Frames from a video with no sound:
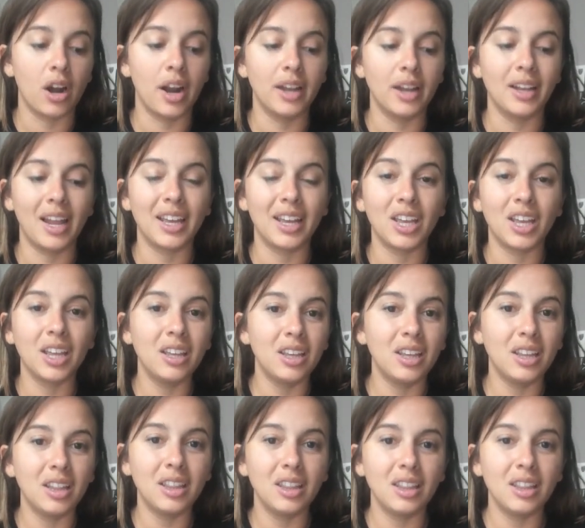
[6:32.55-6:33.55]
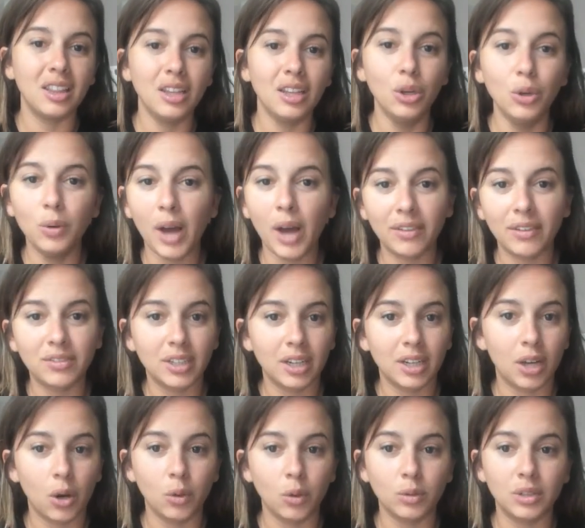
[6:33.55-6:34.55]
And like, you have to
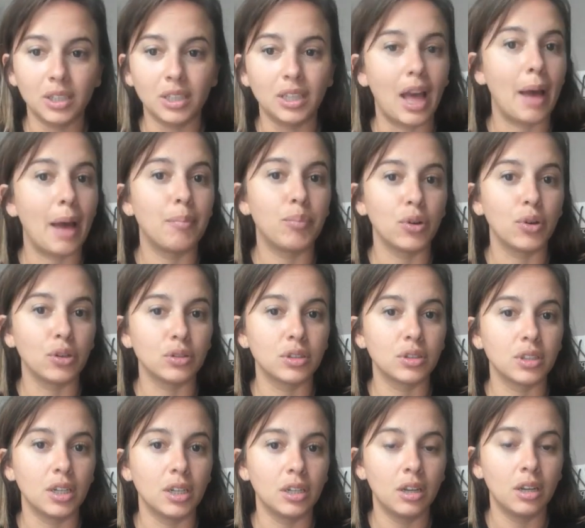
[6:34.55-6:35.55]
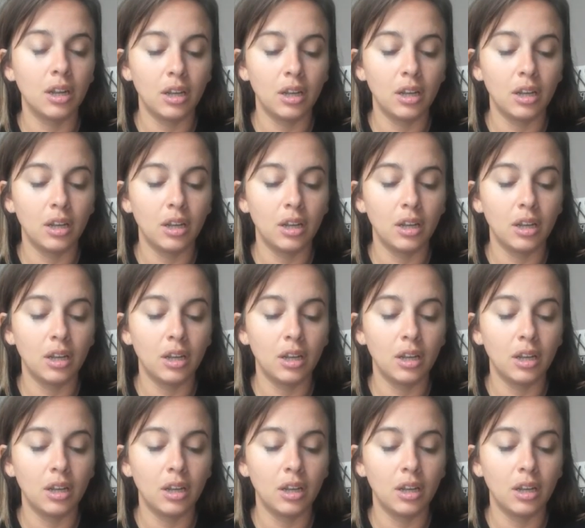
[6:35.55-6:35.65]
go to that person